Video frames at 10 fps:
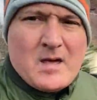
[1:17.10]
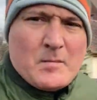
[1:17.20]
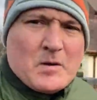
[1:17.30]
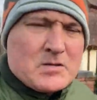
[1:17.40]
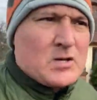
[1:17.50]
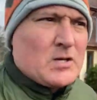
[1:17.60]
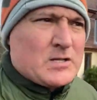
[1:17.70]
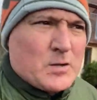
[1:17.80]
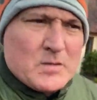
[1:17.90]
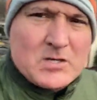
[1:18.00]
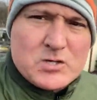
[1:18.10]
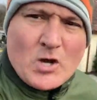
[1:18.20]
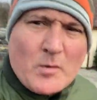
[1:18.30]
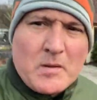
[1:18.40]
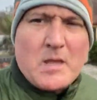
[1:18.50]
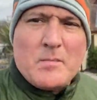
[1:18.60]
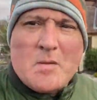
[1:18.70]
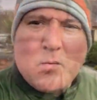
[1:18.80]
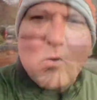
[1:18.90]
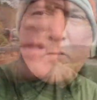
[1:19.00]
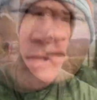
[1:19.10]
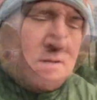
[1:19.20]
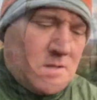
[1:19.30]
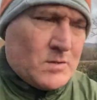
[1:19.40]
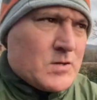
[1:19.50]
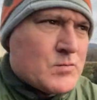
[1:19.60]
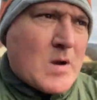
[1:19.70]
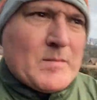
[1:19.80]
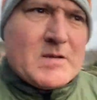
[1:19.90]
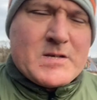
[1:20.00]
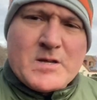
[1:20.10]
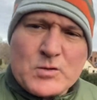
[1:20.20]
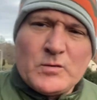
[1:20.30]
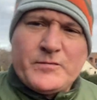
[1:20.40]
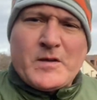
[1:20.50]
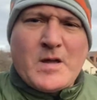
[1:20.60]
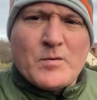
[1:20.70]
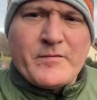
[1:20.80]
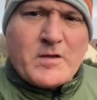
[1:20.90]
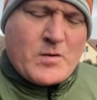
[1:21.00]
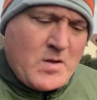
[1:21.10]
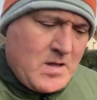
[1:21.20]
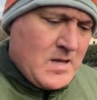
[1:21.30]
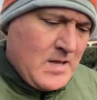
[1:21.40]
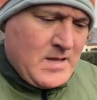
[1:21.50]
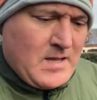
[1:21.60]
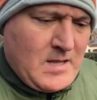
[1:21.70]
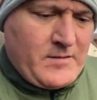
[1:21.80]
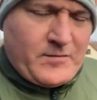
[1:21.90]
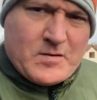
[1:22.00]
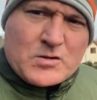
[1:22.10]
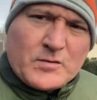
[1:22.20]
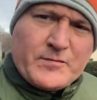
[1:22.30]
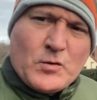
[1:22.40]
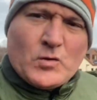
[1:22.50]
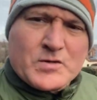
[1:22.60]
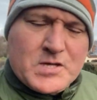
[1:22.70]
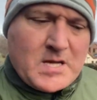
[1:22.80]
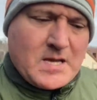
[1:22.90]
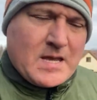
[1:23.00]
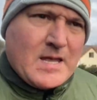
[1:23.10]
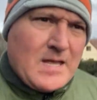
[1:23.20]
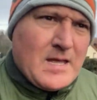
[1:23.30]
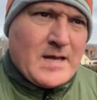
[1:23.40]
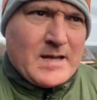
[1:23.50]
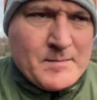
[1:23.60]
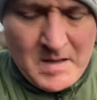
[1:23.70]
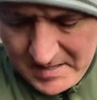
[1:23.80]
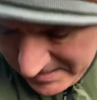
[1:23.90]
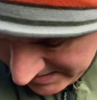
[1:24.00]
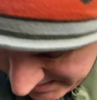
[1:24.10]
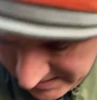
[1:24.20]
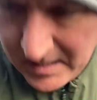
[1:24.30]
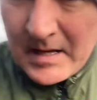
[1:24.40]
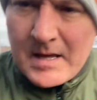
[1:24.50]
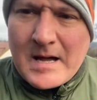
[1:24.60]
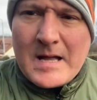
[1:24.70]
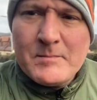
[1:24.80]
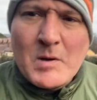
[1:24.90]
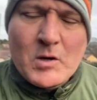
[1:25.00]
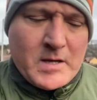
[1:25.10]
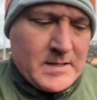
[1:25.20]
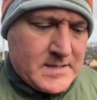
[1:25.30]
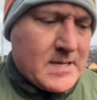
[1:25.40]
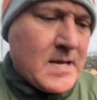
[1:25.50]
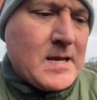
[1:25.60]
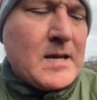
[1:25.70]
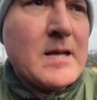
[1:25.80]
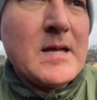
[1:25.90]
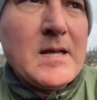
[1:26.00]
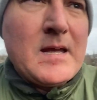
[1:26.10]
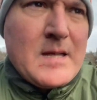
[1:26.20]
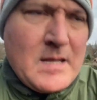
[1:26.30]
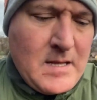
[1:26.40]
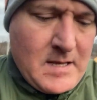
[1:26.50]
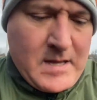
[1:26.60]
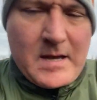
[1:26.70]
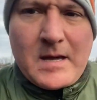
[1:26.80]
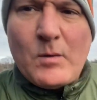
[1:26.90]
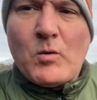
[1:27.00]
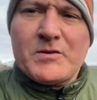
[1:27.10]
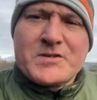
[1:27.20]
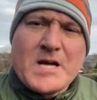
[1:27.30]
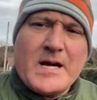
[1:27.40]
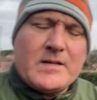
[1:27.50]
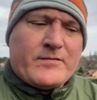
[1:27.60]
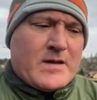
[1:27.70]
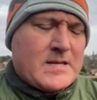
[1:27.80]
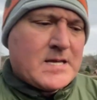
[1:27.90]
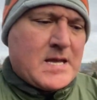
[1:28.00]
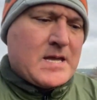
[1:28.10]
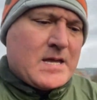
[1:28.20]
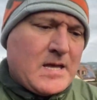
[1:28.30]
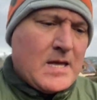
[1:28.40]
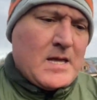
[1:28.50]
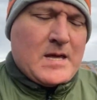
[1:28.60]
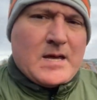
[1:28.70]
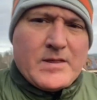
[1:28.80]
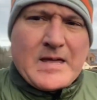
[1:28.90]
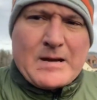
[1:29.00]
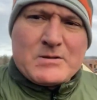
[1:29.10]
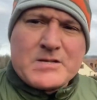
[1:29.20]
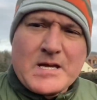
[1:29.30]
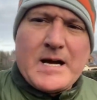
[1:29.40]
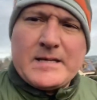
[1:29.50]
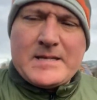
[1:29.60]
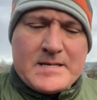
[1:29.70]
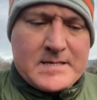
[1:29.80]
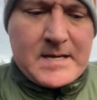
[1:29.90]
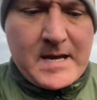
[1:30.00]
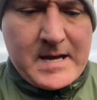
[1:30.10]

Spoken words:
but it's certainly doing its job and keeping me warm. So I'll just wrap this initial review for initial thoughts. Hand pockets, one side of it, the outer side is